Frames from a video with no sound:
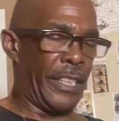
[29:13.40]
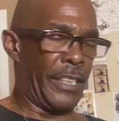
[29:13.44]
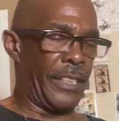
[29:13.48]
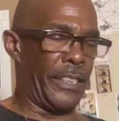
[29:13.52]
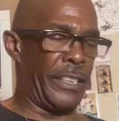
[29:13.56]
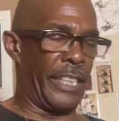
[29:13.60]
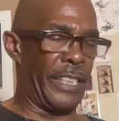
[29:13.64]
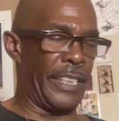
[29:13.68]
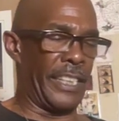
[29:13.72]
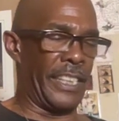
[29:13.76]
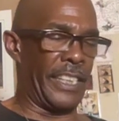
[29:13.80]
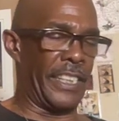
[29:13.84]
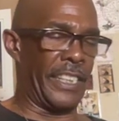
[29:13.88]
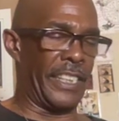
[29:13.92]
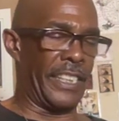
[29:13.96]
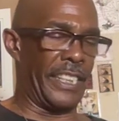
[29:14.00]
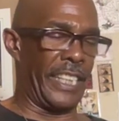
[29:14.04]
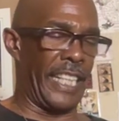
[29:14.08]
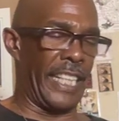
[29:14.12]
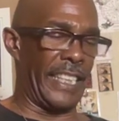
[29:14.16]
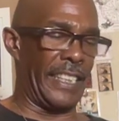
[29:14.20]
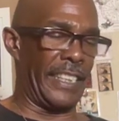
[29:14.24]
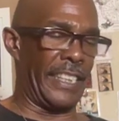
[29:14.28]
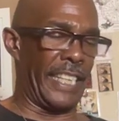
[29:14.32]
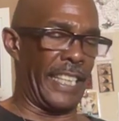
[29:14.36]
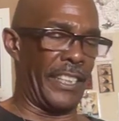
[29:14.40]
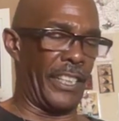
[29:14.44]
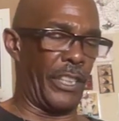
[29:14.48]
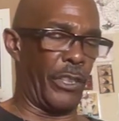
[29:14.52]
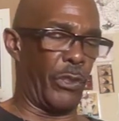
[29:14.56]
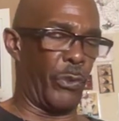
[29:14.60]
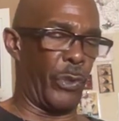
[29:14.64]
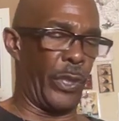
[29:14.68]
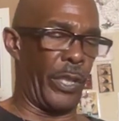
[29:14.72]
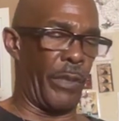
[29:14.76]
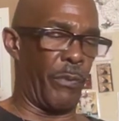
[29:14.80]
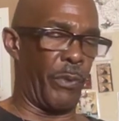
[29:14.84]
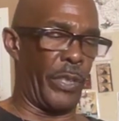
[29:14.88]
Does it suggest that the
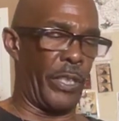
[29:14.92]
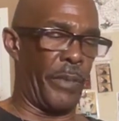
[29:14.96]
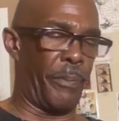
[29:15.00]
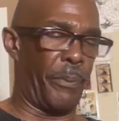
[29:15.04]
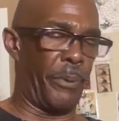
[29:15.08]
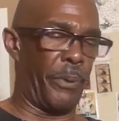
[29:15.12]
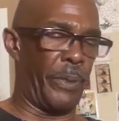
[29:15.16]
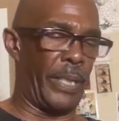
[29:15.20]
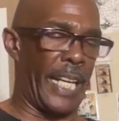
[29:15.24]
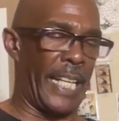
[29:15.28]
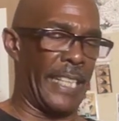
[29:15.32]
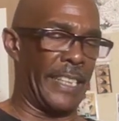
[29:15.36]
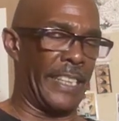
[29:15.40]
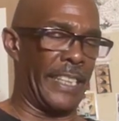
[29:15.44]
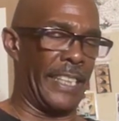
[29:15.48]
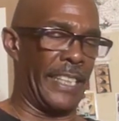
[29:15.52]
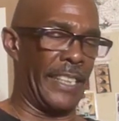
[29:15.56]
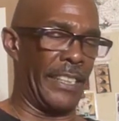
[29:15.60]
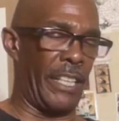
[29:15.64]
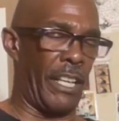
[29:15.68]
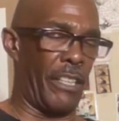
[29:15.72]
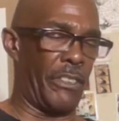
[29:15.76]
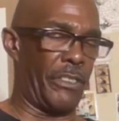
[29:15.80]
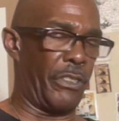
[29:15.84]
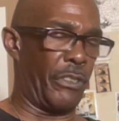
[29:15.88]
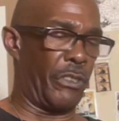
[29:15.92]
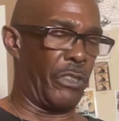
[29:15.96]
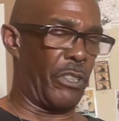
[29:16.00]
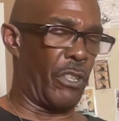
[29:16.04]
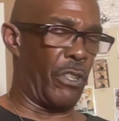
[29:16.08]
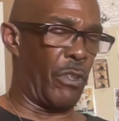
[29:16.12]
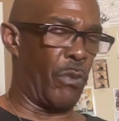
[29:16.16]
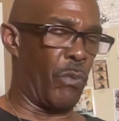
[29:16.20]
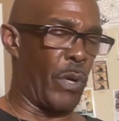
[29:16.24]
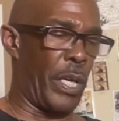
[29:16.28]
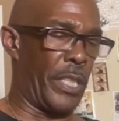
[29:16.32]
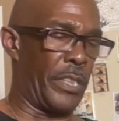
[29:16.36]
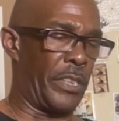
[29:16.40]
Grim Reaper, as he is also
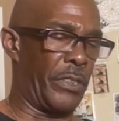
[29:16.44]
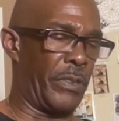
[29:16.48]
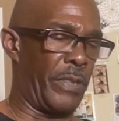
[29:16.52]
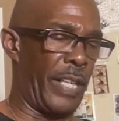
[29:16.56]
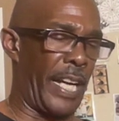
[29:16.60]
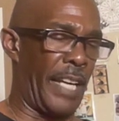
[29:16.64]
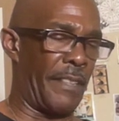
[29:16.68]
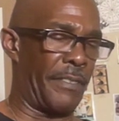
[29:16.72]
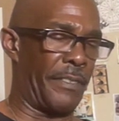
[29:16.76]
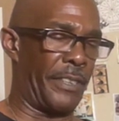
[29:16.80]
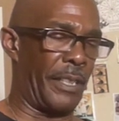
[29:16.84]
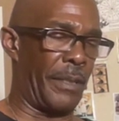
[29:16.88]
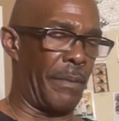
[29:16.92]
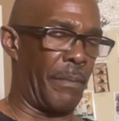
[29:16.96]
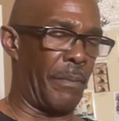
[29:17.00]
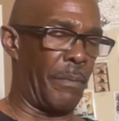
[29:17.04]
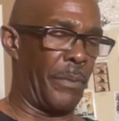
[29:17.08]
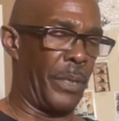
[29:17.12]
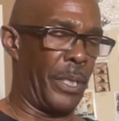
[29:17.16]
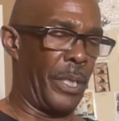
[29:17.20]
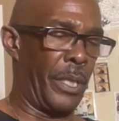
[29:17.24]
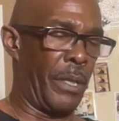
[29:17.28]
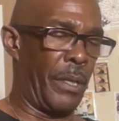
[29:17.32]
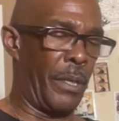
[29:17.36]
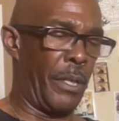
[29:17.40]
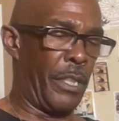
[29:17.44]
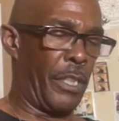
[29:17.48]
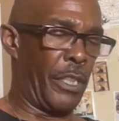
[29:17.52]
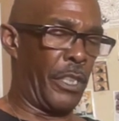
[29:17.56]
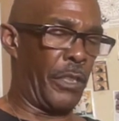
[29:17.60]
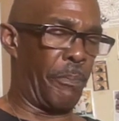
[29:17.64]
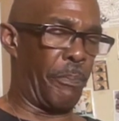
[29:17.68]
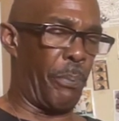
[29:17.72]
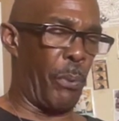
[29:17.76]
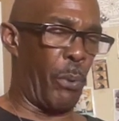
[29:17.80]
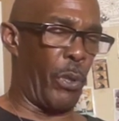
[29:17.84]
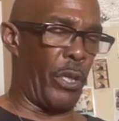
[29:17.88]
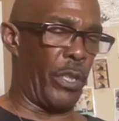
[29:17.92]
known, wants to have some
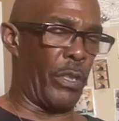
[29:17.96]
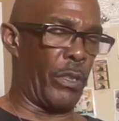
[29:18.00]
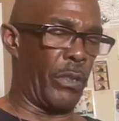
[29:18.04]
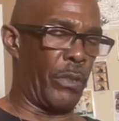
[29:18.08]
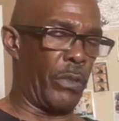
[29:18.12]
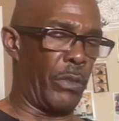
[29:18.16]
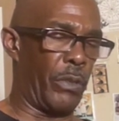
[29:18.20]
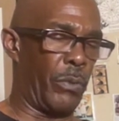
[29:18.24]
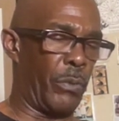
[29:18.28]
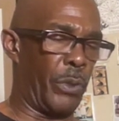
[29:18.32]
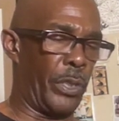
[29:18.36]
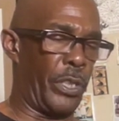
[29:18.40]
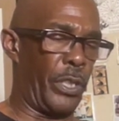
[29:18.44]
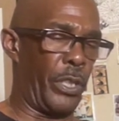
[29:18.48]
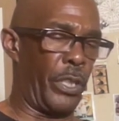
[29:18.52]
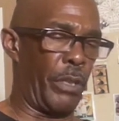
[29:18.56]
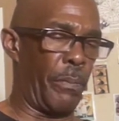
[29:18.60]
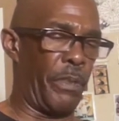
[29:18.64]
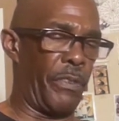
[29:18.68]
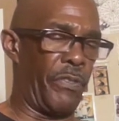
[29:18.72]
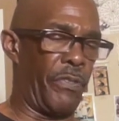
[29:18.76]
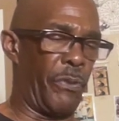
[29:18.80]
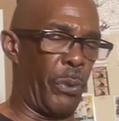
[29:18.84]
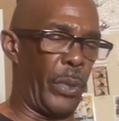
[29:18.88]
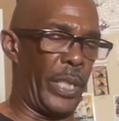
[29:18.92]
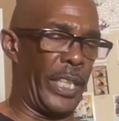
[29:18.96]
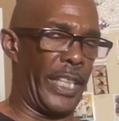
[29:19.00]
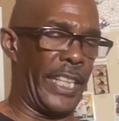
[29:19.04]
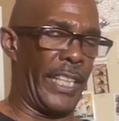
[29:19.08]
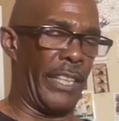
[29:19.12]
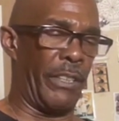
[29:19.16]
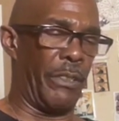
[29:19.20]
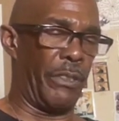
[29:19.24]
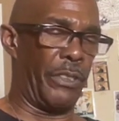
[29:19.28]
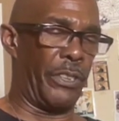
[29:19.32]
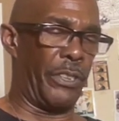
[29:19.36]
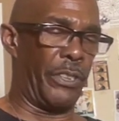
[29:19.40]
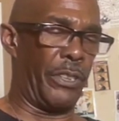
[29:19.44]
sport with her before he
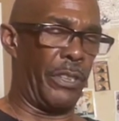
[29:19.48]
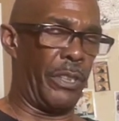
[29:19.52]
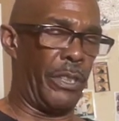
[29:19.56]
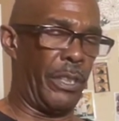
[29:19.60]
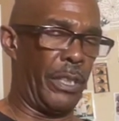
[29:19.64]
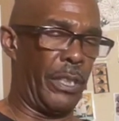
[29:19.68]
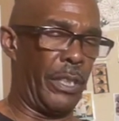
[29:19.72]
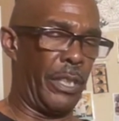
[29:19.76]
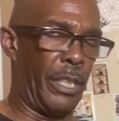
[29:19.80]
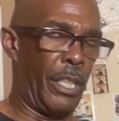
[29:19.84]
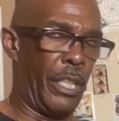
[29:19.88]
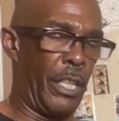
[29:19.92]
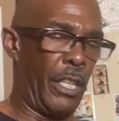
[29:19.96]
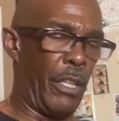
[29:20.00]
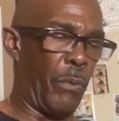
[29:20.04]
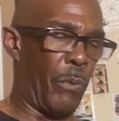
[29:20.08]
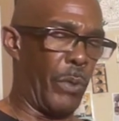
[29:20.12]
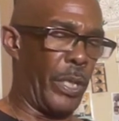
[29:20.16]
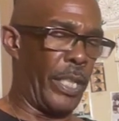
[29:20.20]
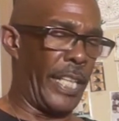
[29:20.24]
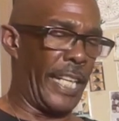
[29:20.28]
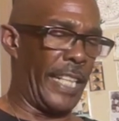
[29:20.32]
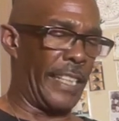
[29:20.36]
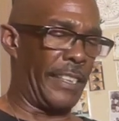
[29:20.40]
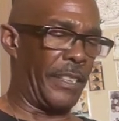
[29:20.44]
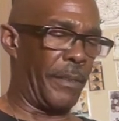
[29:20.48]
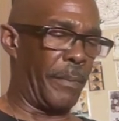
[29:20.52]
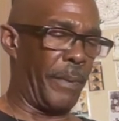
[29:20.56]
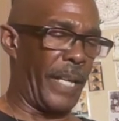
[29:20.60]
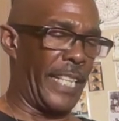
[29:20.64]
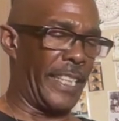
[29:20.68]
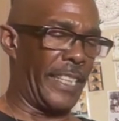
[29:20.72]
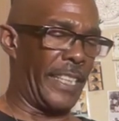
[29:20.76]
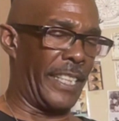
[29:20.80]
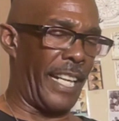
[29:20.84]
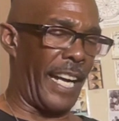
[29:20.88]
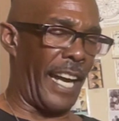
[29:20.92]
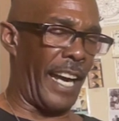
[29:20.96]
kills her? One
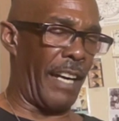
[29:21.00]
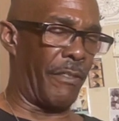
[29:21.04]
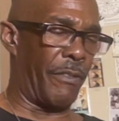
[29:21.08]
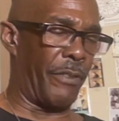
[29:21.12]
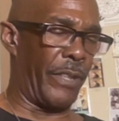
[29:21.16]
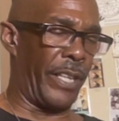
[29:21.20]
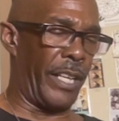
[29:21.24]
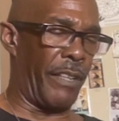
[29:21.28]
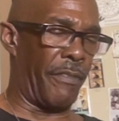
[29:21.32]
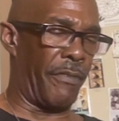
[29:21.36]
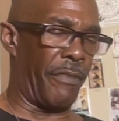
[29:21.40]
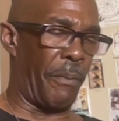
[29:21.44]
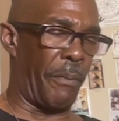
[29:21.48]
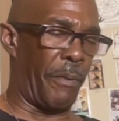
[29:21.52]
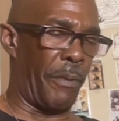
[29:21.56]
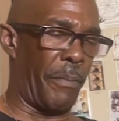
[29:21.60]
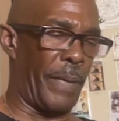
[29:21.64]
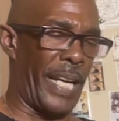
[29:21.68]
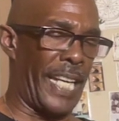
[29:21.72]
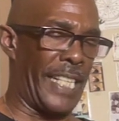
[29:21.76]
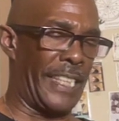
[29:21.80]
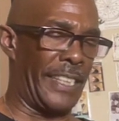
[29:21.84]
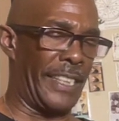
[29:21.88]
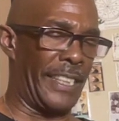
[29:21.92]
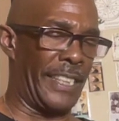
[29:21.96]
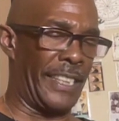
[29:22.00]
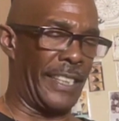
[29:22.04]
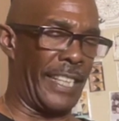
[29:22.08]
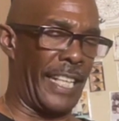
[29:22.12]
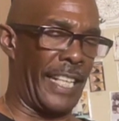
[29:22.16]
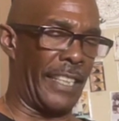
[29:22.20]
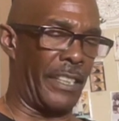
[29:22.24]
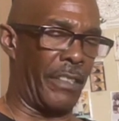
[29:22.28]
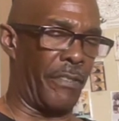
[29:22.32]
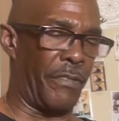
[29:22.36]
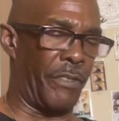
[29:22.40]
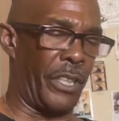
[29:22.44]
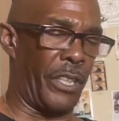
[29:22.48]
explanation I have read from a Mason is
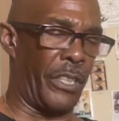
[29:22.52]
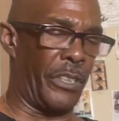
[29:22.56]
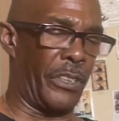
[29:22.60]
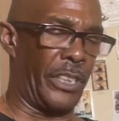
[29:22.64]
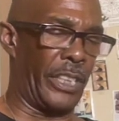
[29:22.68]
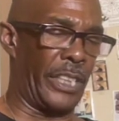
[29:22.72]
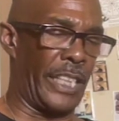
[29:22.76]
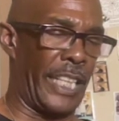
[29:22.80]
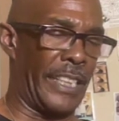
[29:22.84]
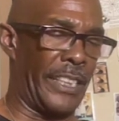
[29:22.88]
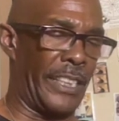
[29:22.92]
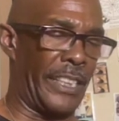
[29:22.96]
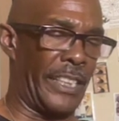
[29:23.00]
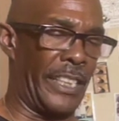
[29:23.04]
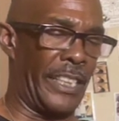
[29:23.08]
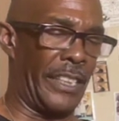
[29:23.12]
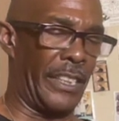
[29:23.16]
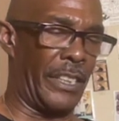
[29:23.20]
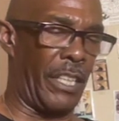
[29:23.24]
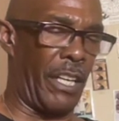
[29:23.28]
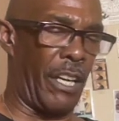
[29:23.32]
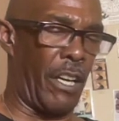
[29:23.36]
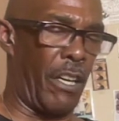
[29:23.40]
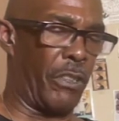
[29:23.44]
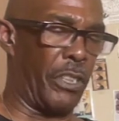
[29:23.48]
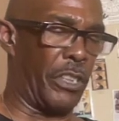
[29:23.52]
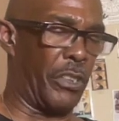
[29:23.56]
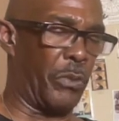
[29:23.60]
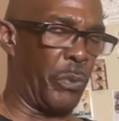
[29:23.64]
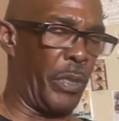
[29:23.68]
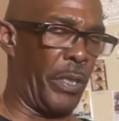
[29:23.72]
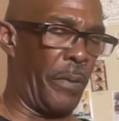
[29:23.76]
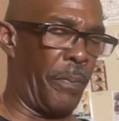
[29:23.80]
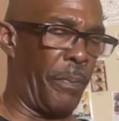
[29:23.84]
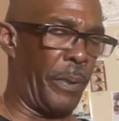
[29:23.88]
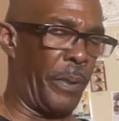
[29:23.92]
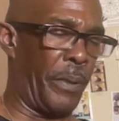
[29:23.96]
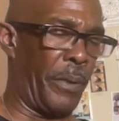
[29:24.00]
that the virgin, as she is called, is
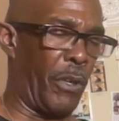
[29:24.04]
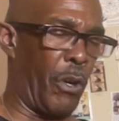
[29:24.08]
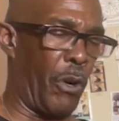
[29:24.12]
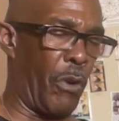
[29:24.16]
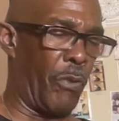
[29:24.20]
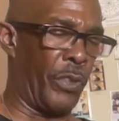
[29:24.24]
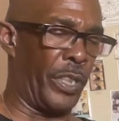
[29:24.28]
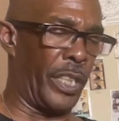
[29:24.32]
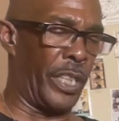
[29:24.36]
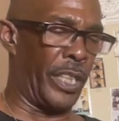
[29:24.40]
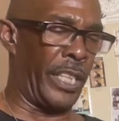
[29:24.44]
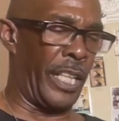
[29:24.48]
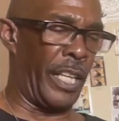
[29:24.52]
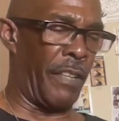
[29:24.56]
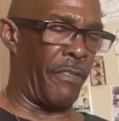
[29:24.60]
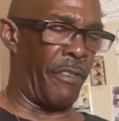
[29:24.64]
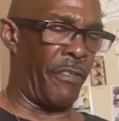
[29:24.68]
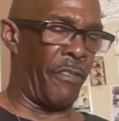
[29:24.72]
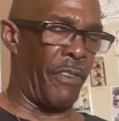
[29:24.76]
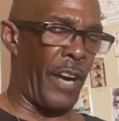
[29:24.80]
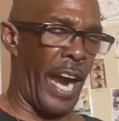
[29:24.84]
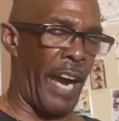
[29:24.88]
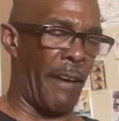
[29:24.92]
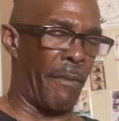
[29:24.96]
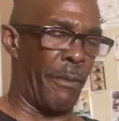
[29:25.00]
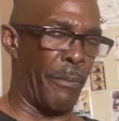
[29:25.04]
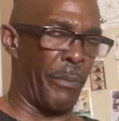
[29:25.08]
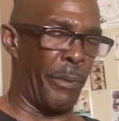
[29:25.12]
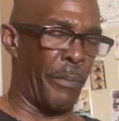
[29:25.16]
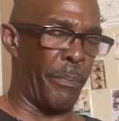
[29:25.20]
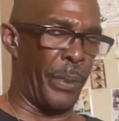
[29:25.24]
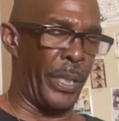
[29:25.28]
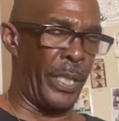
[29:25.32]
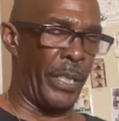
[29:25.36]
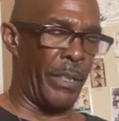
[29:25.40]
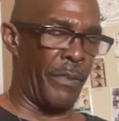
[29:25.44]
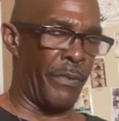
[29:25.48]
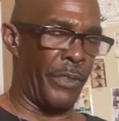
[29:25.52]
weeping over the death of Hiram
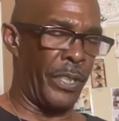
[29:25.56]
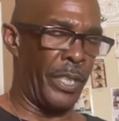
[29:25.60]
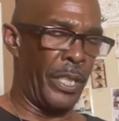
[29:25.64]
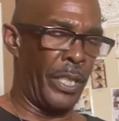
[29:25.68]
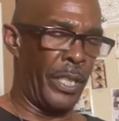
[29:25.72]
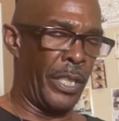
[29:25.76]
Abiff.